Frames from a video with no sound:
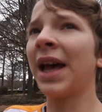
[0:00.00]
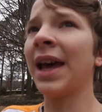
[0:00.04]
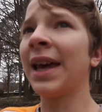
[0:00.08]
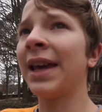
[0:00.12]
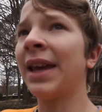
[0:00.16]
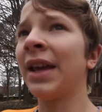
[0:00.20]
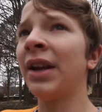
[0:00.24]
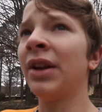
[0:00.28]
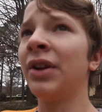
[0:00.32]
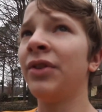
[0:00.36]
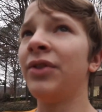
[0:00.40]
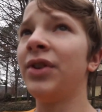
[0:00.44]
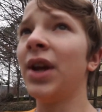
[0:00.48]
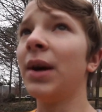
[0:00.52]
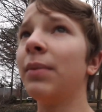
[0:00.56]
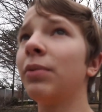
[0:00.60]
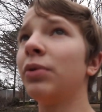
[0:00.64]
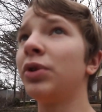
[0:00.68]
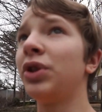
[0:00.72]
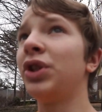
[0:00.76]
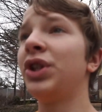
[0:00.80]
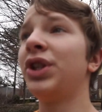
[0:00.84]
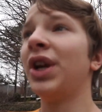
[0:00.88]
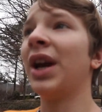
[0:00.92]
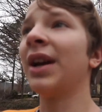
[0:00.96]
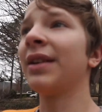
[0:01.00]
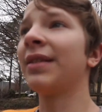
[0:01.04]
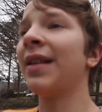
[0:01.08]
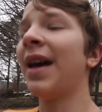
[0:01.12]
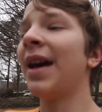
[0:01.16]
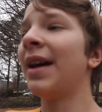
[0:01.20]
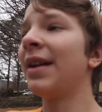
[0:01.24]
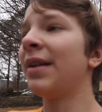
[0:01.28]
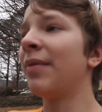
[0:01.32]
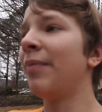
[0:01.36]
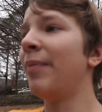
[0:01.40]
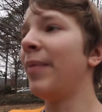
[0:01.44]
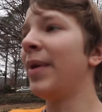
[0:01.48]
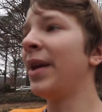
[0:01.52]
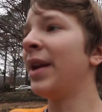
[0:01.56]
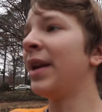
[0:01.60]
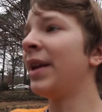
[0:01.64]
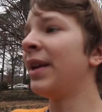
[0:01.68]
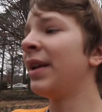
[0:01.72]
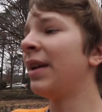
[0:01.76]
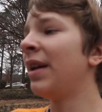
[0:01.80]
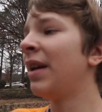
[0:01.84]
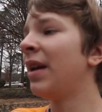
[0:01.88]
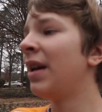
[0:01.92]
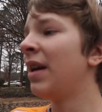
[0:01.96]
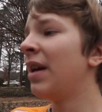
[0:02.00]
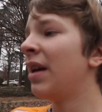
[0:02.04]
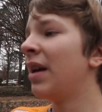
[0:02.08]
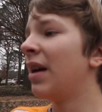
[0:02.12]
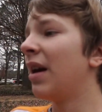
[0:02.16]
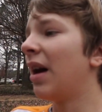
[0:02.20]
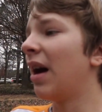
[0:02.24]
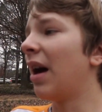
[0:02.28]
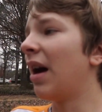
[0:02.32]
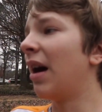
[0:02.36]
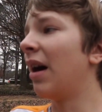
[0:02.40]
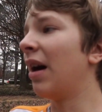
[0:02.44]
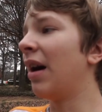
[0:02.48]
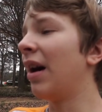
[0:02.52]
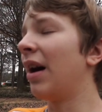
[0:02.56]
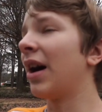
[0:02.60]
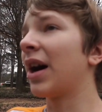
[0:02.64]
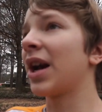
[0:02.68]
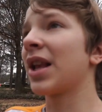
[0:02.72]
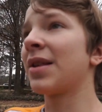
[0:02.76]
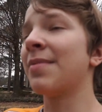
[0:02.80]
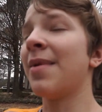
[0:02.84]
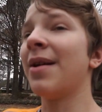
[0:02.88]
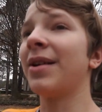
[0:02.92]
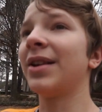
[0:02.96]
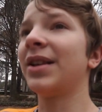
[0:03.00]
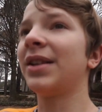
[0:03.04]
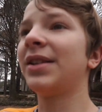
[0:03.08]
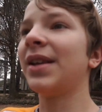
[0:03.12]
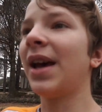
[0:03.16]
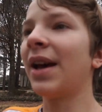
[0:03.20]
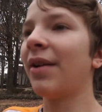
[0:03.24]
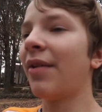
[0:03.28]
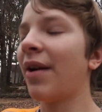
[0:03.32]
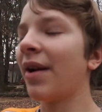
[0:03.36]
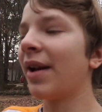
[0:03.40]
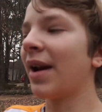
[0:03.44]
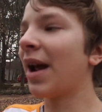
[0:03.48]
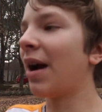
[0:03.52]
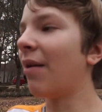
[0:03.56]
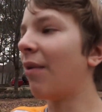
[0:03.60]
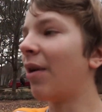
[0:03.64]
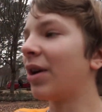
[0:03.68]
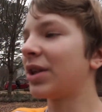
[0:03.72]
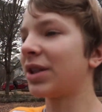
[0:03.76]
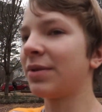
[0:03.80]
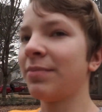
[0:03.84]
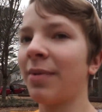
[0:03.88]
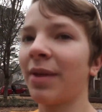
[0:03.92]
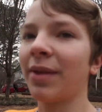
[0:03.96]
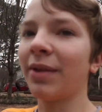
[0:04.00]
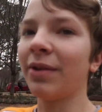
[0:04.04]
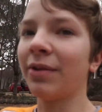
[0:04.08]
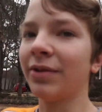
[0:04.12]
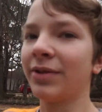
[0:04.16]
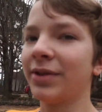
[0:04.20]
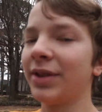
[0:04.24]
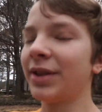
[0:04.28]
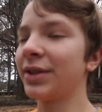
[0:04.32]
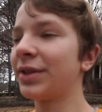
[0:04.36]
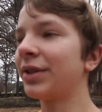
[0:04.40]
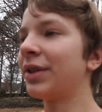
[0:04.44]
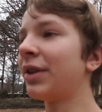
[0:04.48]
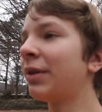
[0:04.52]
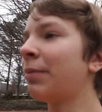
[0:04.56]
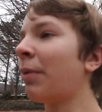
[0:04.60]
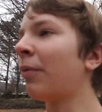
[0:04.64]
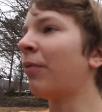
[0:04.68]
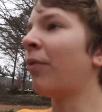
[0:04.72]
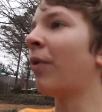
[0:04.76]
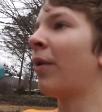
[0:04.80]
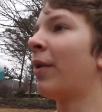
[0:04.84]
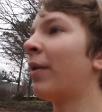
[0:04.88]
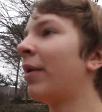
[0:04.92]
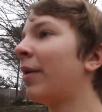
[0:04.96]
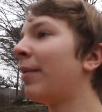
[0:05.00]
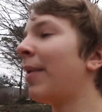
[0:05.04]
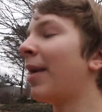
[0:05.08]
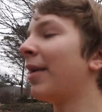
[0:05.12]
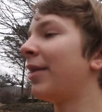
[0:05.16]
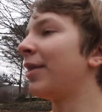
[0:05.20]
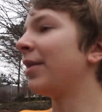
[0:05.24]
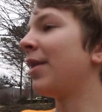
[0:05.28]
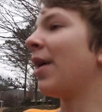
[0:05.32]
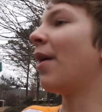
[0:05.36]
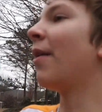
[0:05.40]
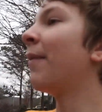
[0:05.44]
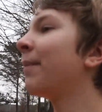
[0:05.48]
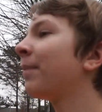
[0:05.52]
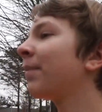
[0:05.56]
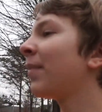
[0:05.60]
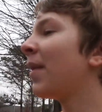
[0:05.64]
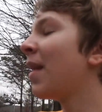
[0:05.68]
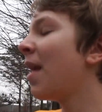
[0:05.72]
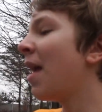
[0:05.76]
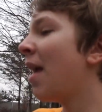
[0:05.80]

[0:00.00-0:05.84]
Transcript: I can double check that in a minute. Because I'm outside right now watching my little sister before we're about to go.